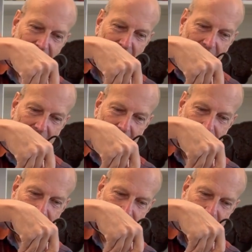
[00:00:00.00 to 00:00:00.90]

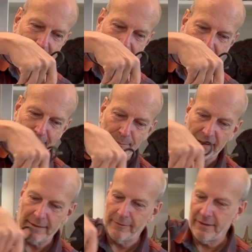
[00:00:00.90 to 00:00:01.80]
have and
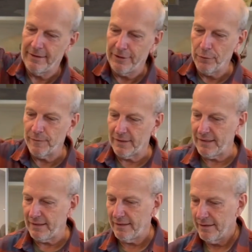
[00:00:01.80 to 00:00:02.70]
play with and hopefully